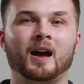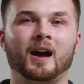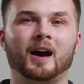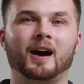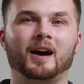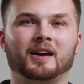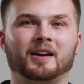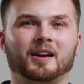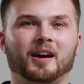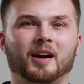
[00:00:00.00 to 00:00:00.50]

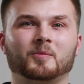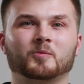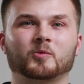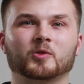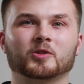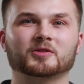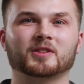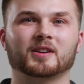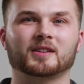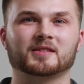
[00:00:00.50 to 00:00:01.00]
Hi, I'm
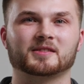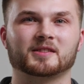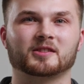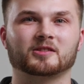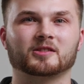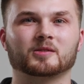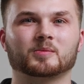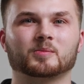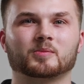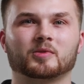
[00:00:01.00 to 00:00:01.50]
Will
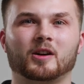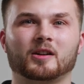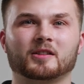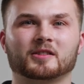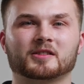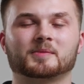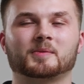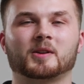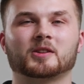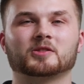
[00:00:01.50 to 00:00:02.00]
Donzella,
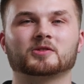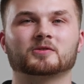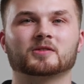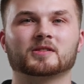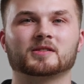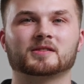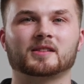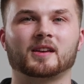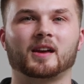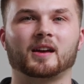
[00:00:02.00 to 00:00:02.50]
Product
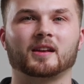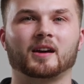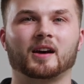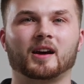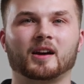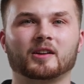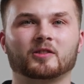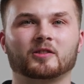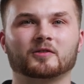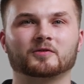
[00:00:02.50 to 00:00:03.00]
Specialist at
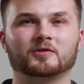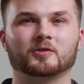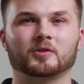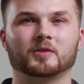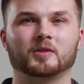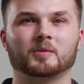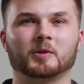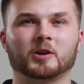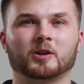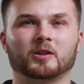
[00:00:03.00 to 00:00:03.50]
Heidolph
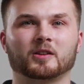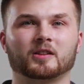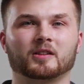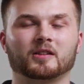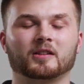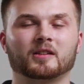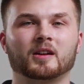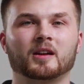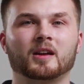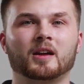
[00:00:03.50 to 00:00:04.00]
North America.
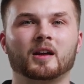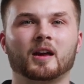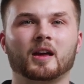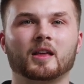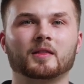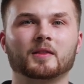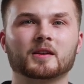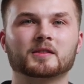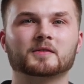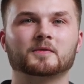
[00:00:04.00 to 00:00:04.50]

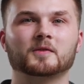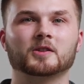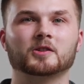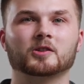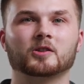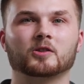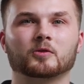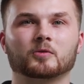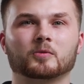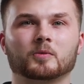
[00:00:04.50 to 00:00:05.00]
In this
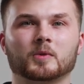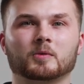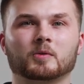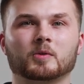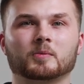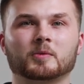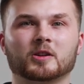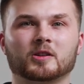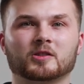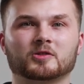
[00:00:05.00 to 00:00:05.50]
video, we will
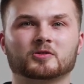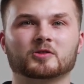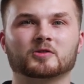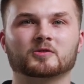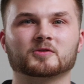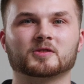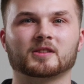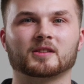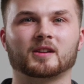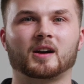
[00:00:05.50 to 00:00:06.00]
be
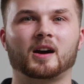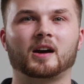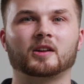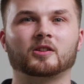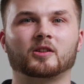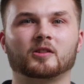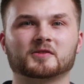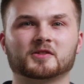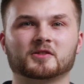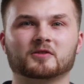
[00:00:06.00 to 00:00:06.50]
introducing
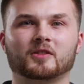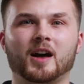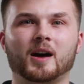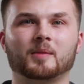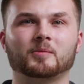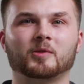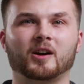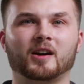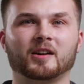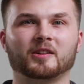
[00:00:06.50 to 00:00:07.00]
Heidolph's
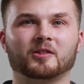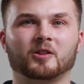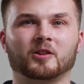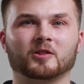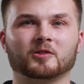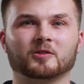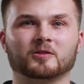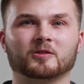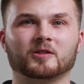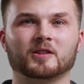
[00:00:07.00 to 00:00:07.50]
Labline
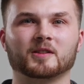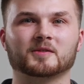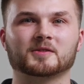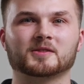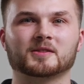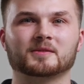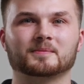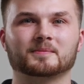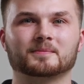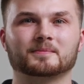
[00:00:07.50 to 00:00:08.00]
autoclaves.